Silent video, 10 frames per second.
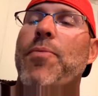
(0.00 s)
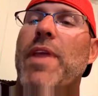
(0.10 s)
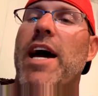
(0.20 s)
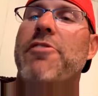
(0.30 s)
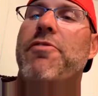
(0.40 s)

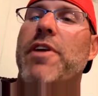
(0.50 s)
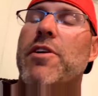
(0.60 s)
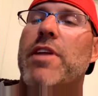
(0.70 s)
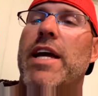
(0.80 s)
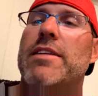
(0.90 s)
I
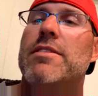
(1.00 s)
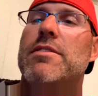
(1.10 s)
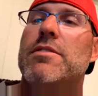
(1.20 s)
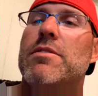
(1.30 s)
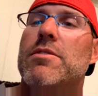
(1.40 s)
fear that
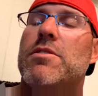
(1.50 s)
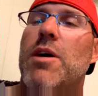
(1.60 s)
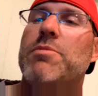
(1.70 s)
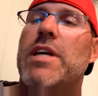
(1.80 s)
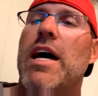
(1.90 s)

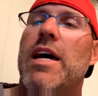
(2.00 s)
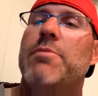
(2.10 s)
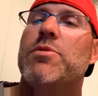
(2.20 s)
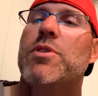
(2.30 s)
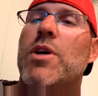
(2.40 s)

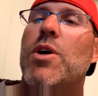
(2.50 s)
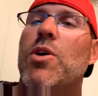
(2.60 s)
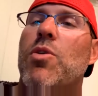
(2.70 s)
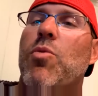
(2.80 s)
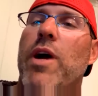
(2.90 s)
sometimes
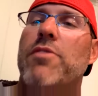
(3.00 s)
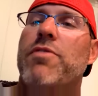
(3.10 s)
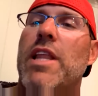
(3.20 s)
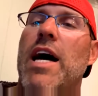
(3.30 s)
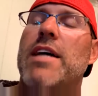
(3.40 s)
when
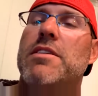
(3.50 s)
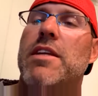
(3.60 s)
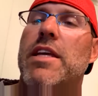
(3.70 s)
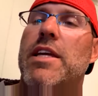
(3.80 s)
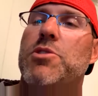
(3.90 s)

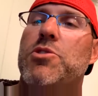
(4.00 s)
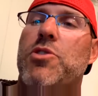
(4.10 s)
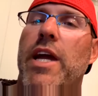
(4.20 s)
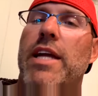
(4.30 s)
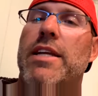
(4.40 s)
velocity gets
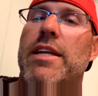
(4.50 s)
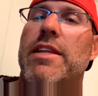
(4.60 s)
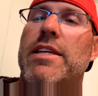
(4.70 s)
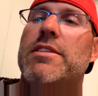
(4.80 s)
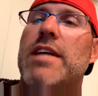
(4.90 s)
trained in
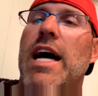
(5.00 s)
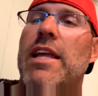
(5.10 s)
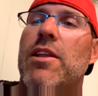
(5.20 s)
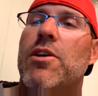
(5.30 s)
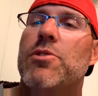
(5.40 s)
these
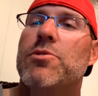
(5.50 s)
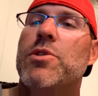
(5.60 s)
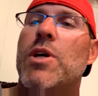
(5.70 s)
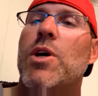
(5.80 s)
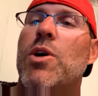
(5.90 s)

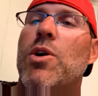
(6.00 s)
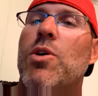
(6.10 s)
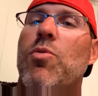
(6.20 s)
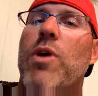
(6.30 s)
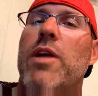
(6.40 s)
silos,
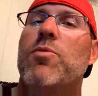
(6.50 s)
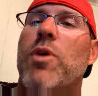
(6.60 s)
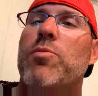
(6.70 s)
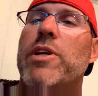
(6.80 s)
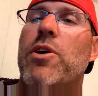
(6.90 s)
when
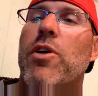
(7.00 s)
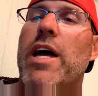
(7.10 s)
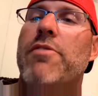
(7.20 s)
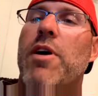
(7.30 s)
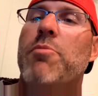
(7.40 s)
we don't
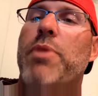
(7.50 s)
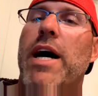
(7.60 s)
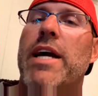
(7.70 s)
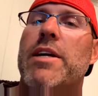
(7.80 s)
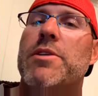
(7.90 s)
have
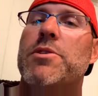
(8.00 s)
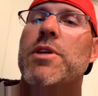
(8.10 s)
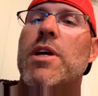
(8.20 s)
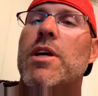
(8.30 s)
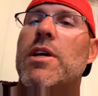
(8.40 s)
umpires
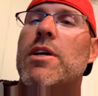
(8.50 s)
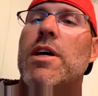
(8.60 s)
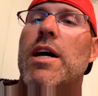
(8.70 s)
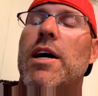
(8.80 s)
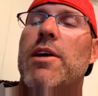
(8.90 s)

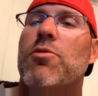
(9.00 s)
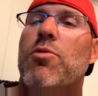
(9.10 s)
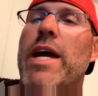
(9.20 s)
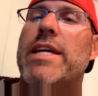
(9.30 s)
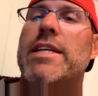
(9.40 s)

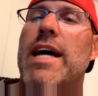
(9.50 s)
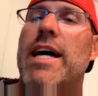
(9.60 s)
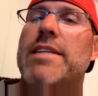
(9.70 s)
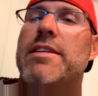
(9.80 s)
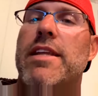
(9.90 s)

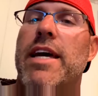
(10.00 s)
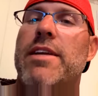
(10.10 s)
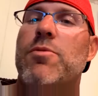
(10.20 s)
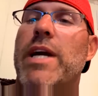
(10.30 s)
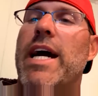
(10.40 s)
recognizing that
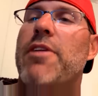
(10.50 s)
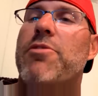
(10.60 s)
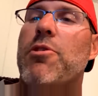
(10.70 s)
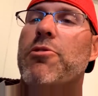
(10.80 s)
we got to throw